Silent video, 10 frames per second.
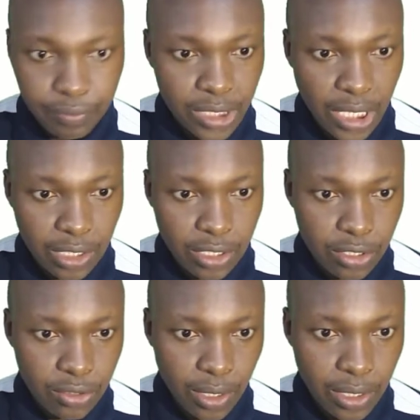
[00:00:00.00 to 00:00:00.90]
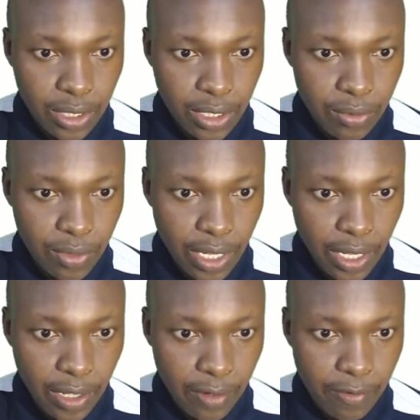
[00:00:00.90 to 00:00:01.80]
Height is 1. Then we
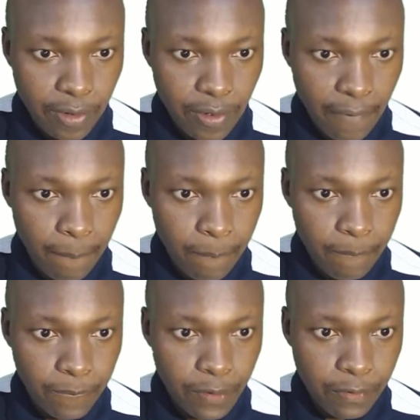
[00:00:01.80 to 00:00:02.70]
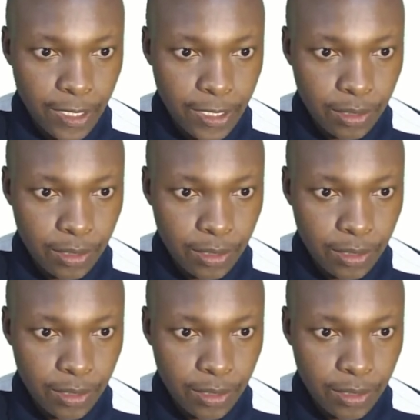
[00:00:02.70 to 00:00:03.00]
have the first,